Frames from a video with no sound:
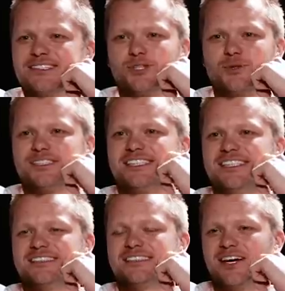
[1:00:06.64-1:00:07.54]
and sold sell.
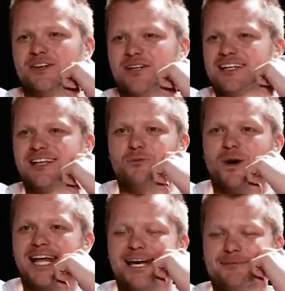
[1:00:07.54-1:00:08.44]
seats till
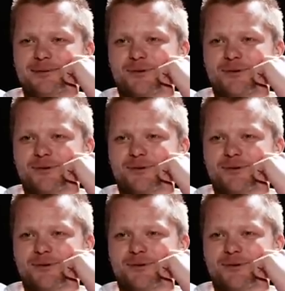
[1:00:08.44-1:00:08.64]
1 a.m. in the